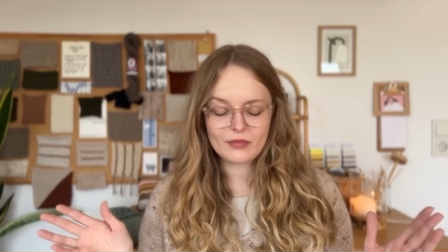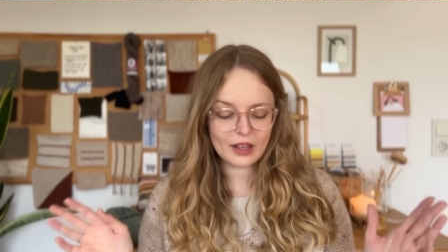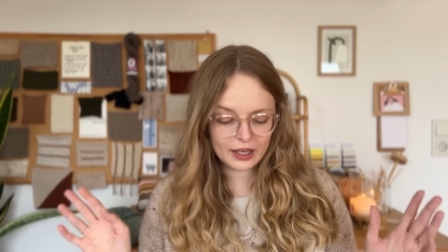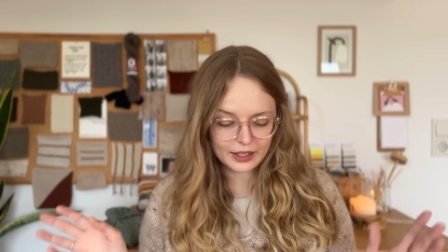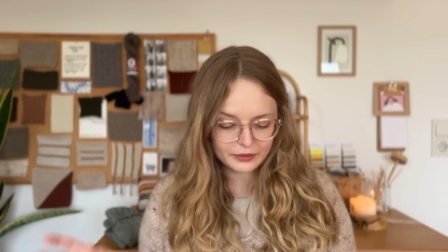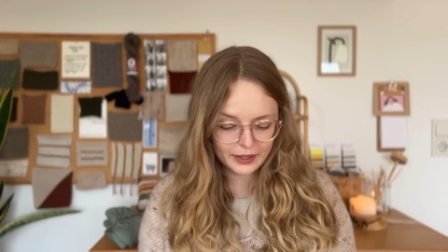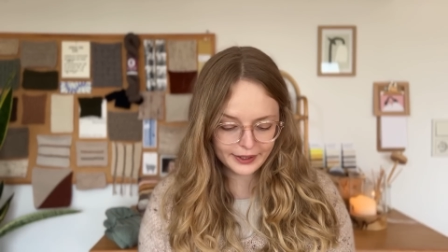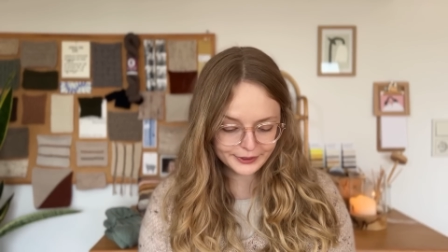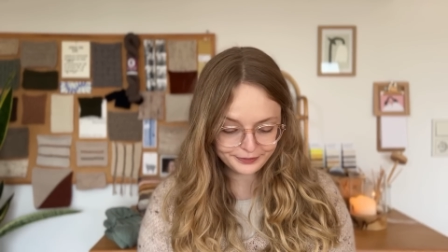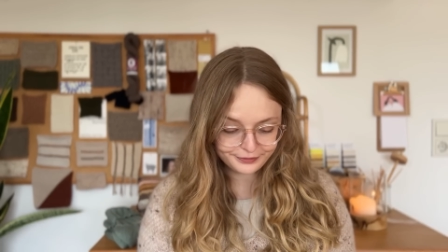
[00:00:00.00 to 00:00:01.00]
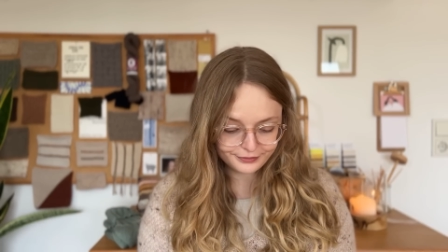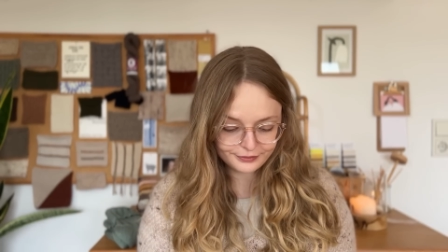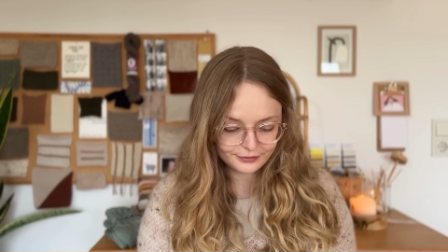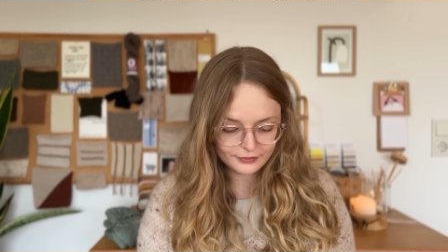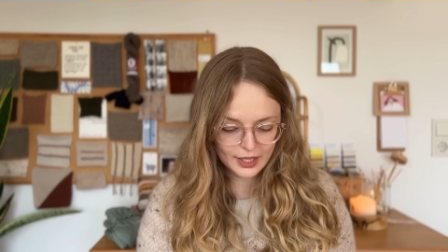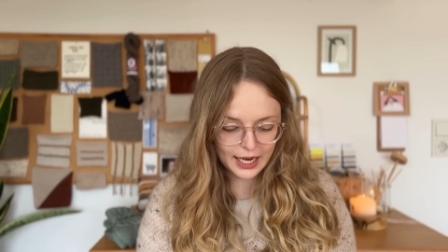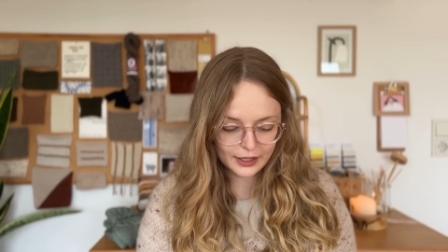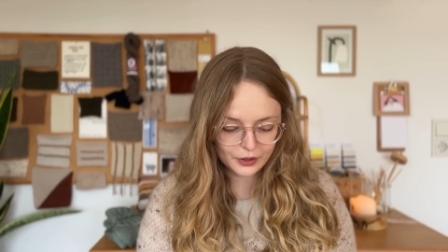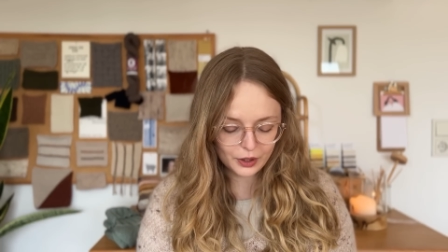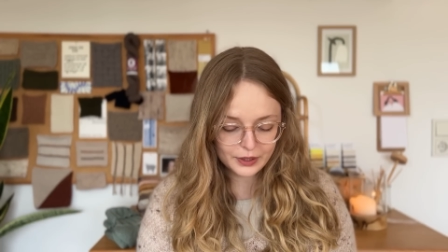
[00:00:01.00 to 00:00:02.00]
kind of like, I don't
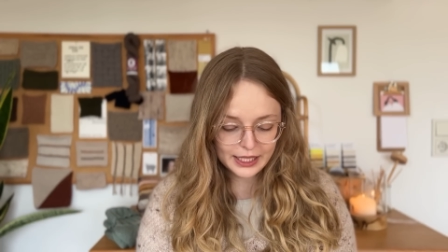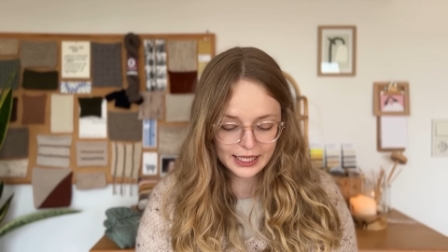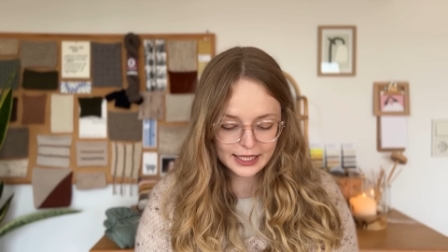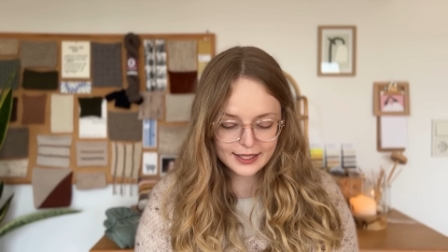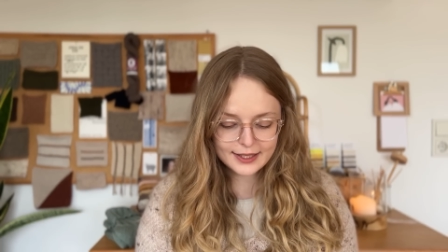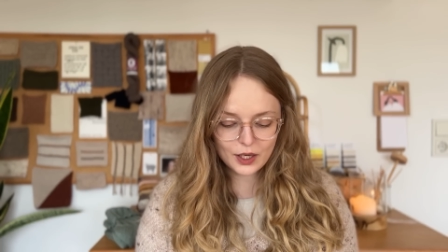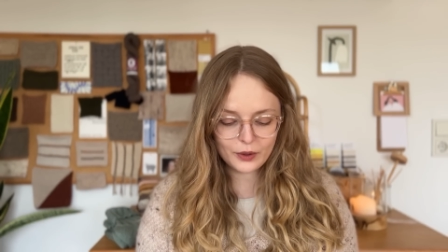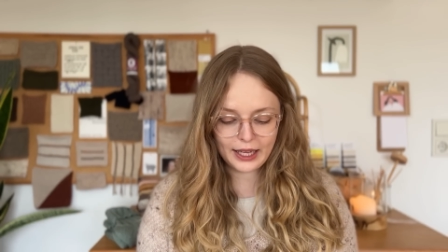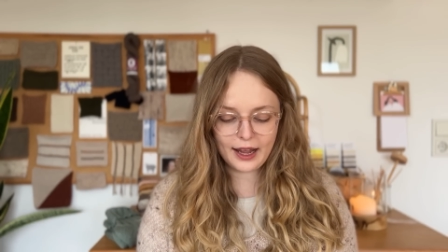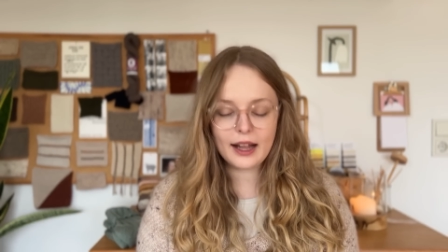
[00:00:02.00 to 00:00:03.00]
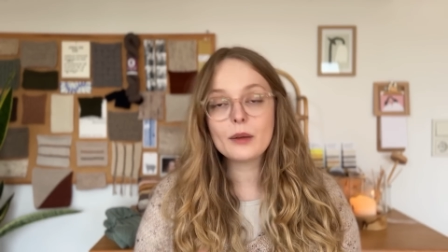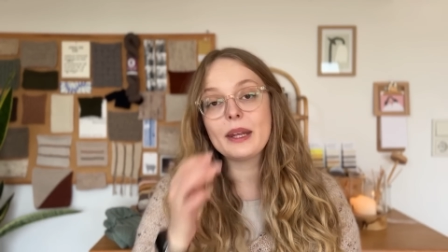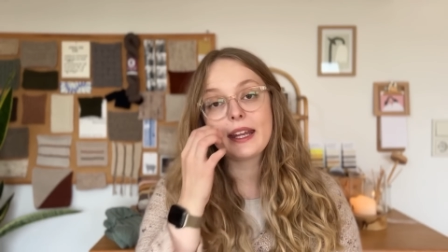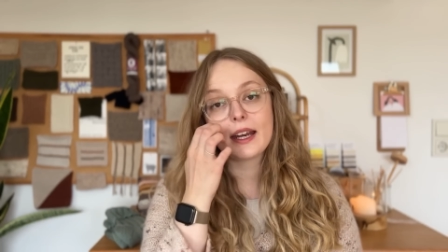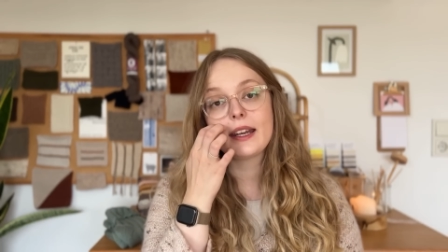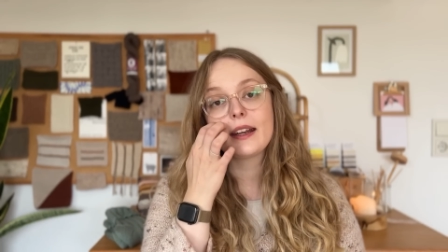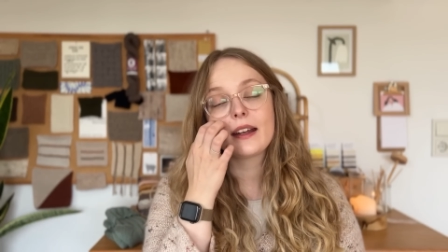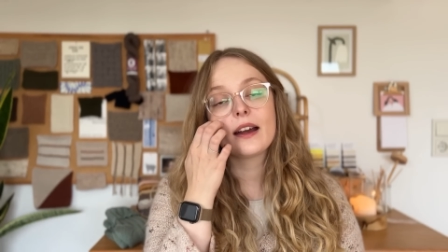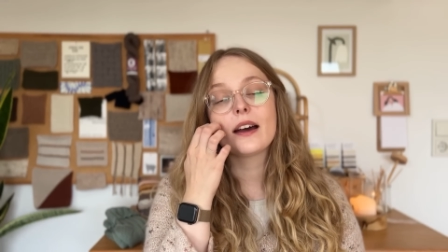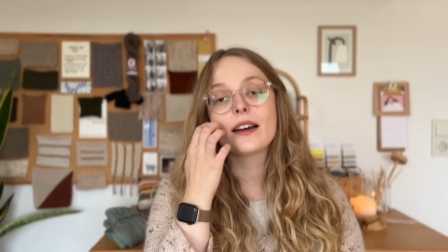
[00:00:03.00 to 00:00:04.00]
know. So yeah, I'll be getting
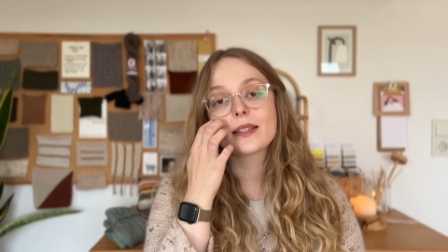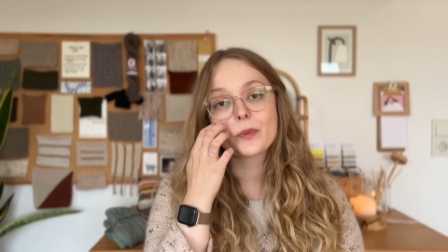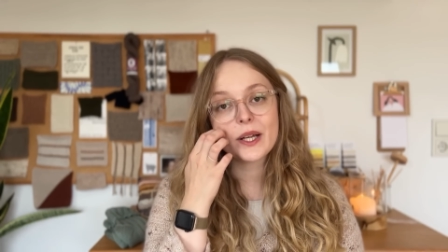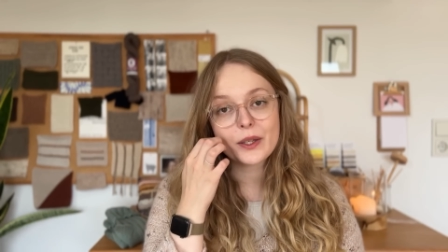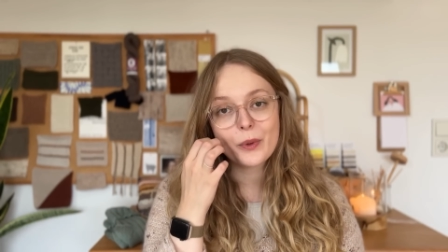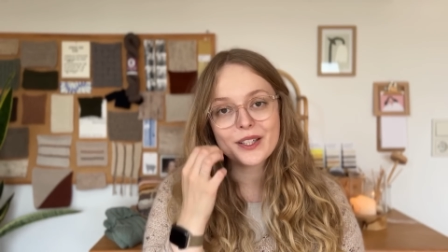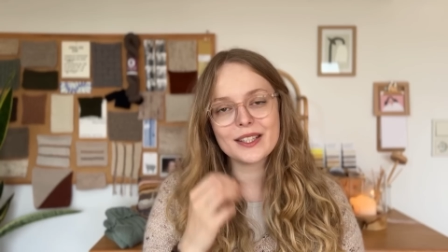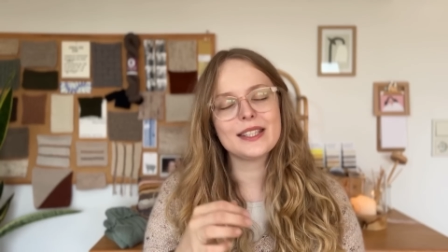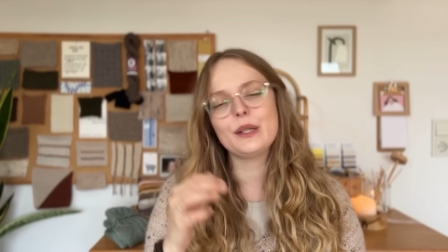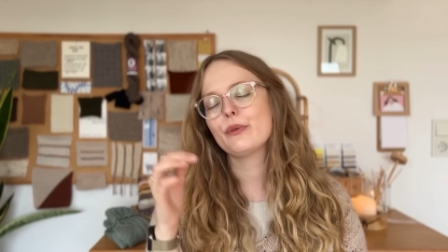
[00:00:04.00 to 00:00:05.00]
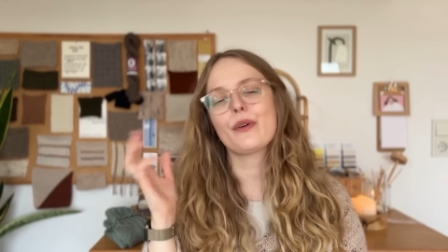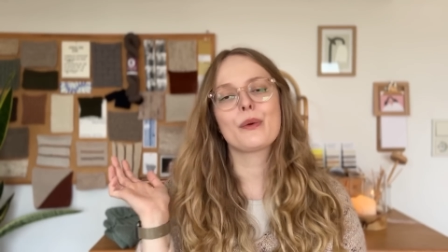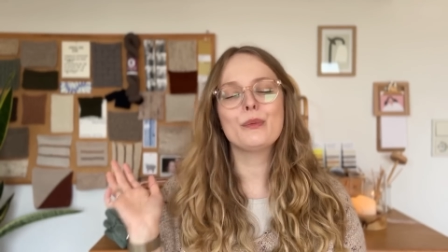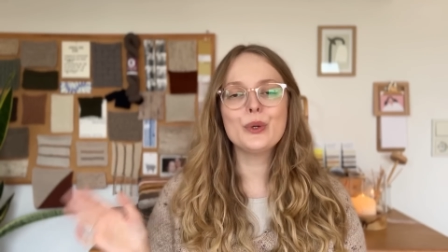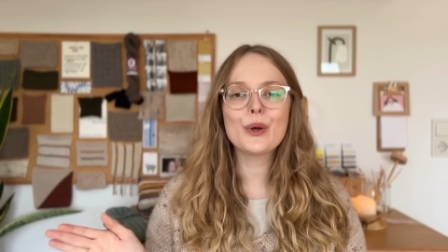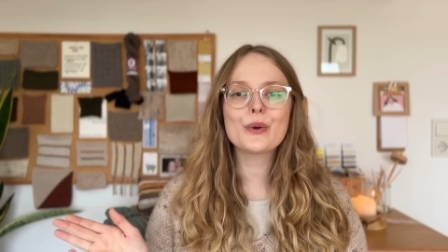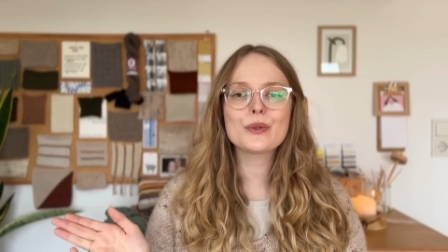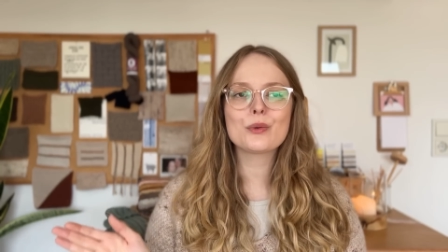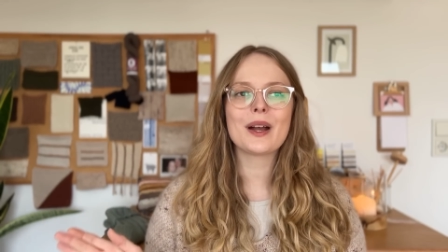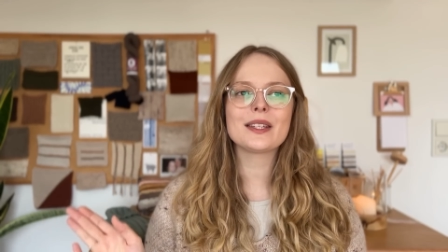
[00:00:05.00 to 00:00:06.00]
a sweater quantity for the Mudo
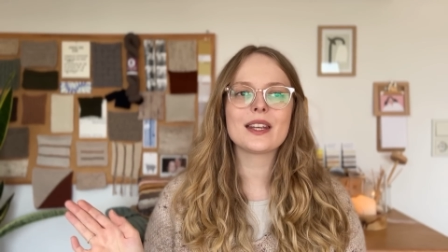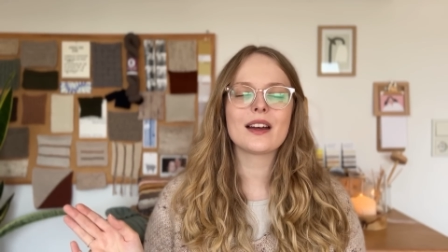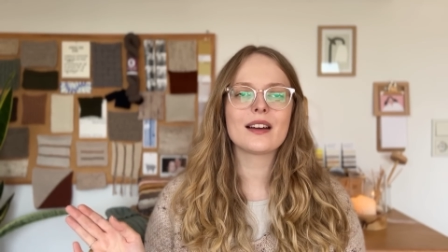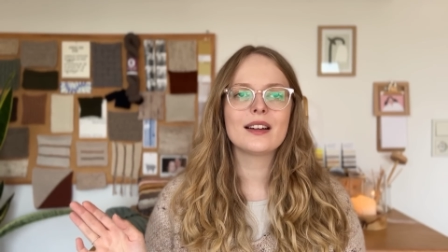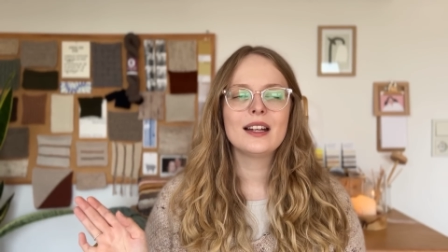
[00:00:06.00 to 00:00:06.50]
sweater.